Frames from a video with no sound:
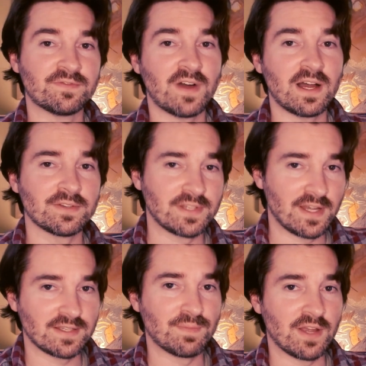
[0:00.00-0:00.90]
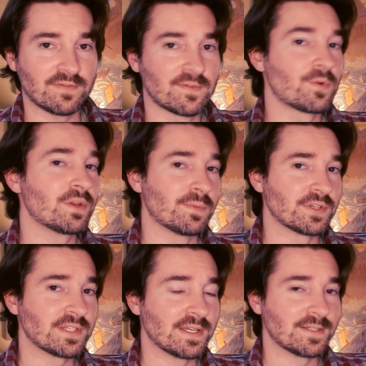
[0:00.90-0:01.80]
file size by
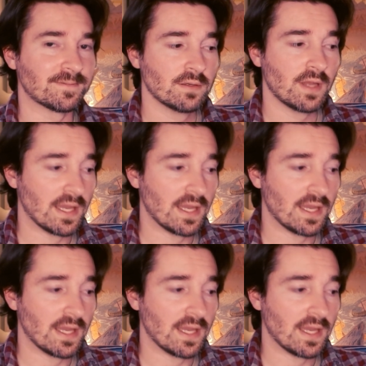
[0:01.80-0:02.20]
40%.